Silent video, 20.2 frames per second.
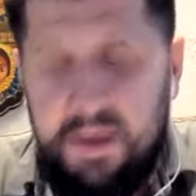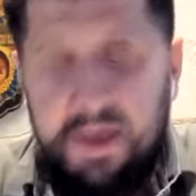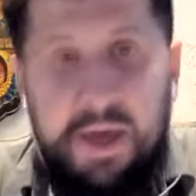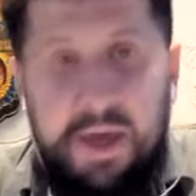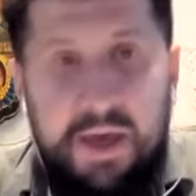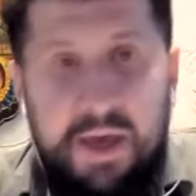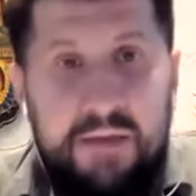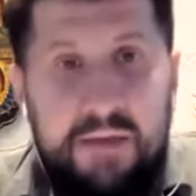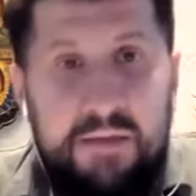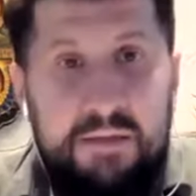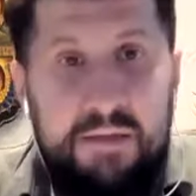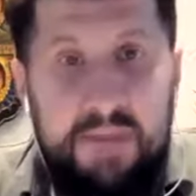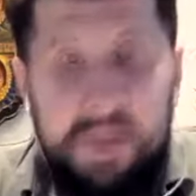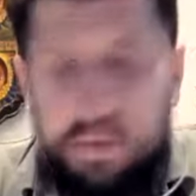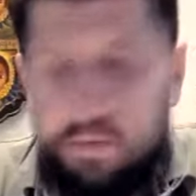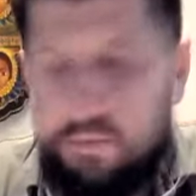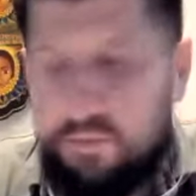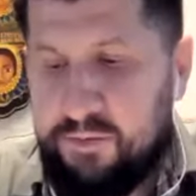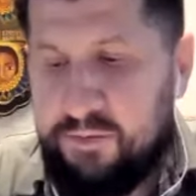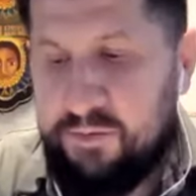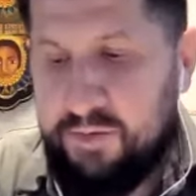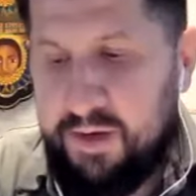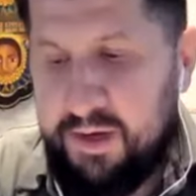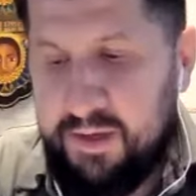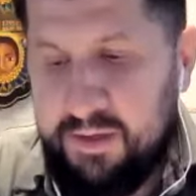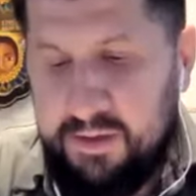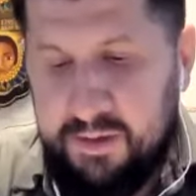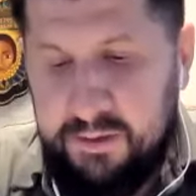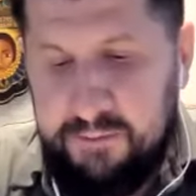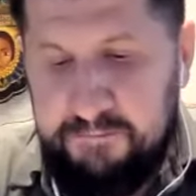And they would
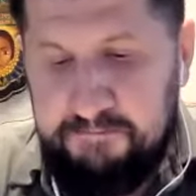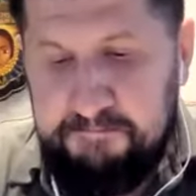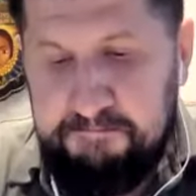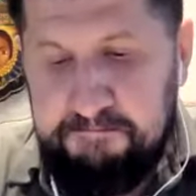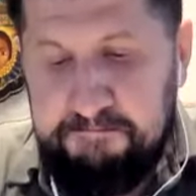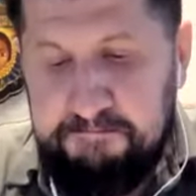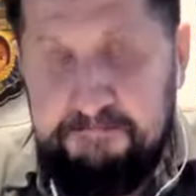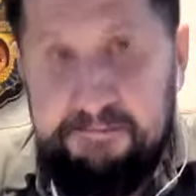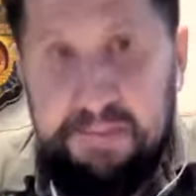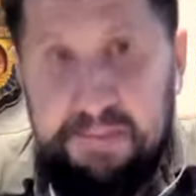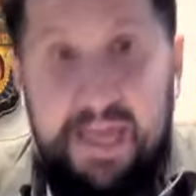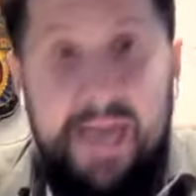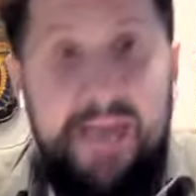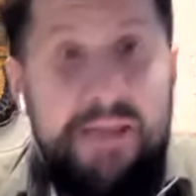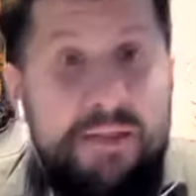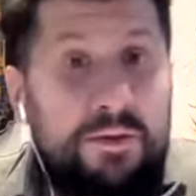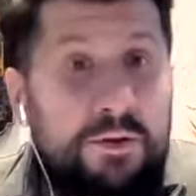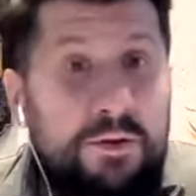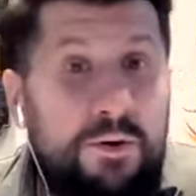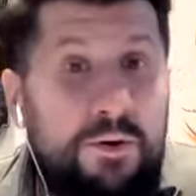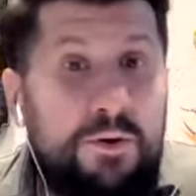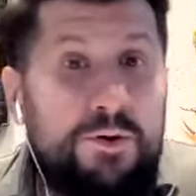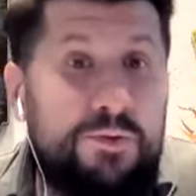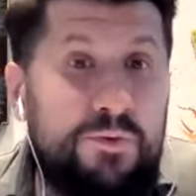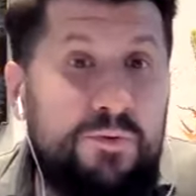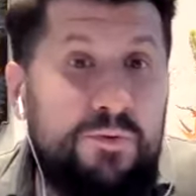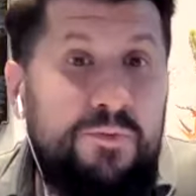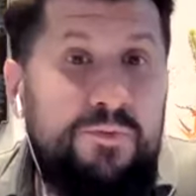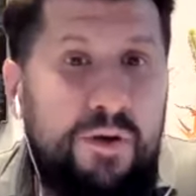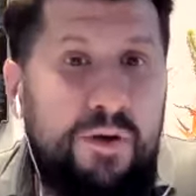rather, and those
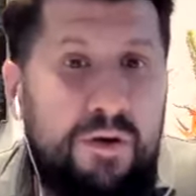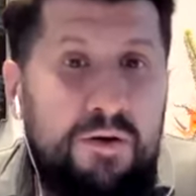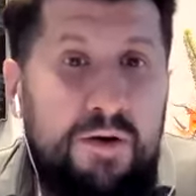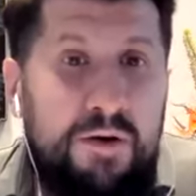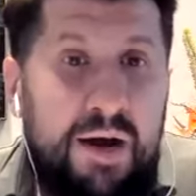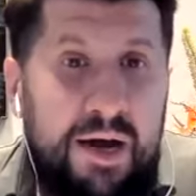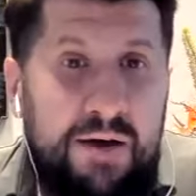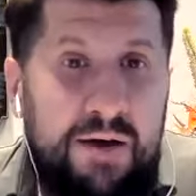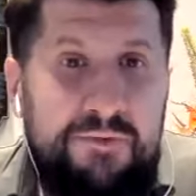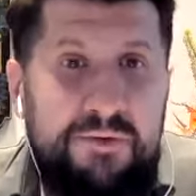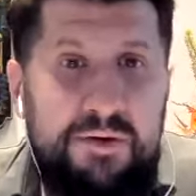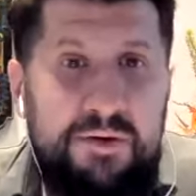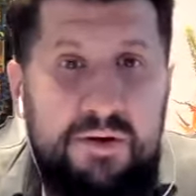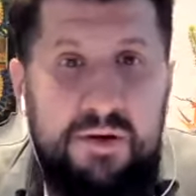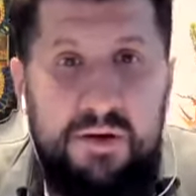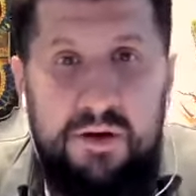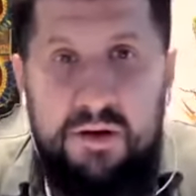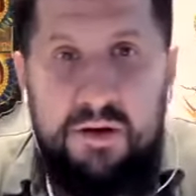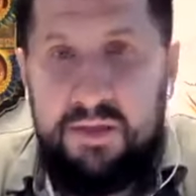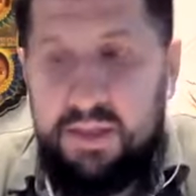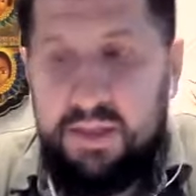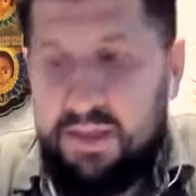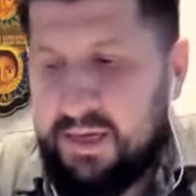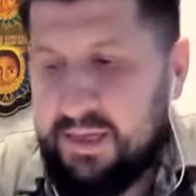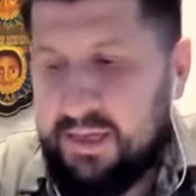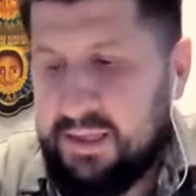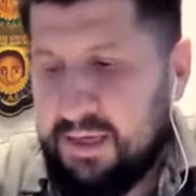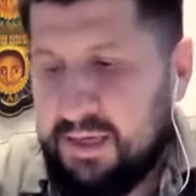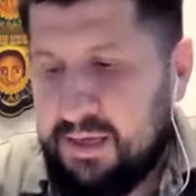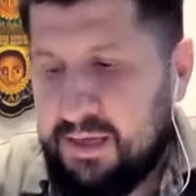who follow after a God
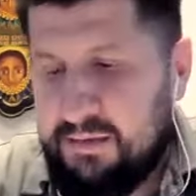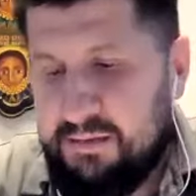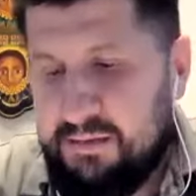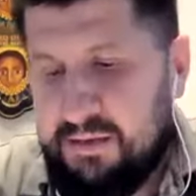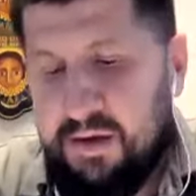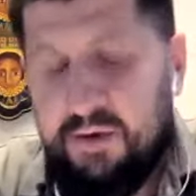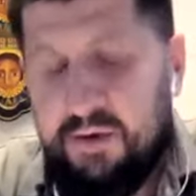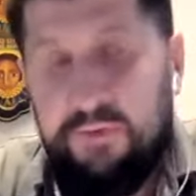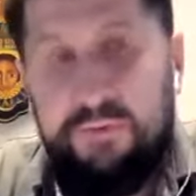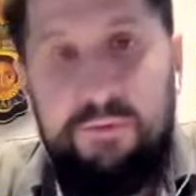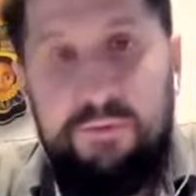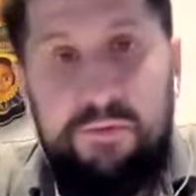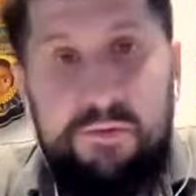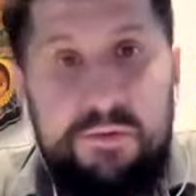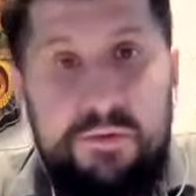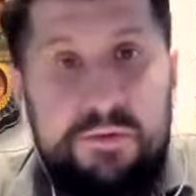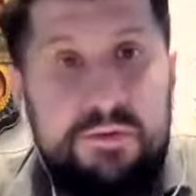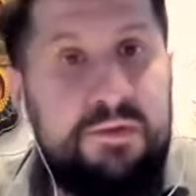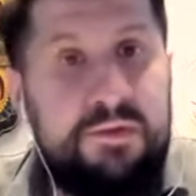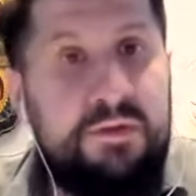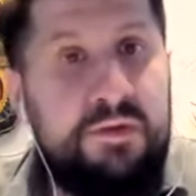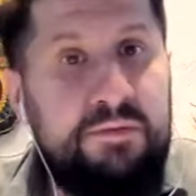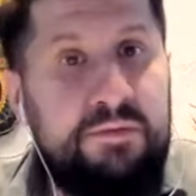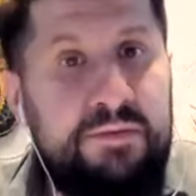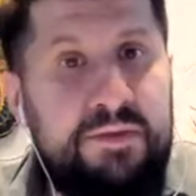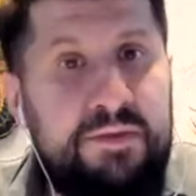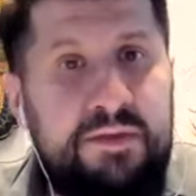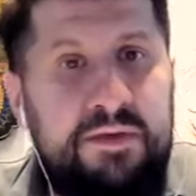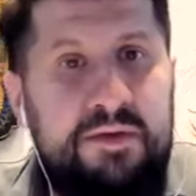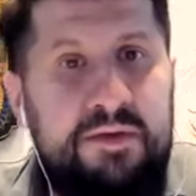like that are fools
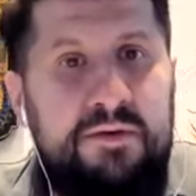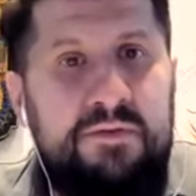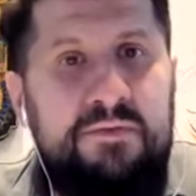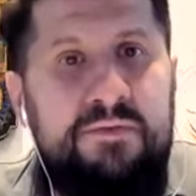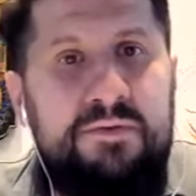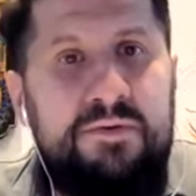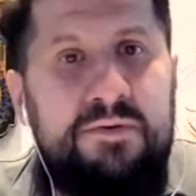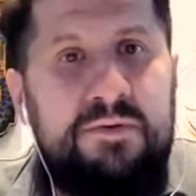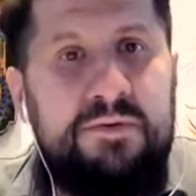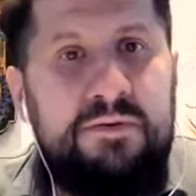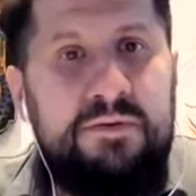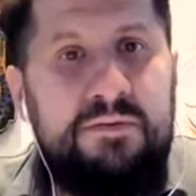themselves.